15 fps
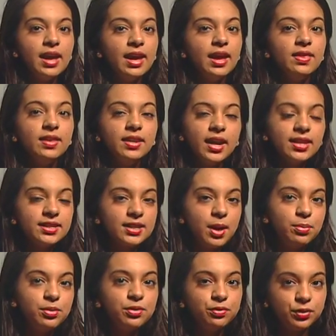In the next
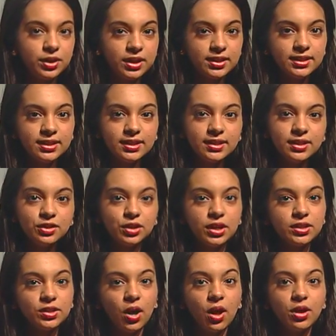couple of weeks,
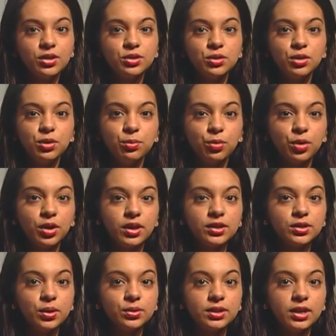TCNJ's College Union Board
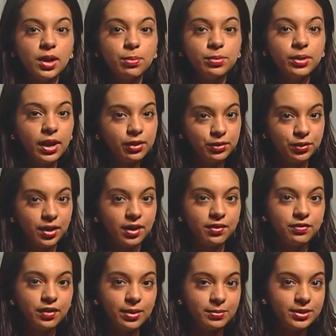is hosting a plethora
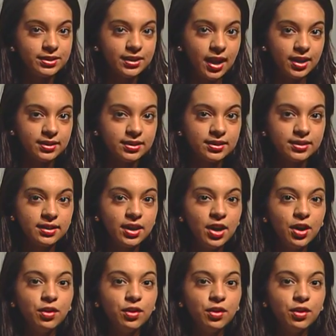of famous guests.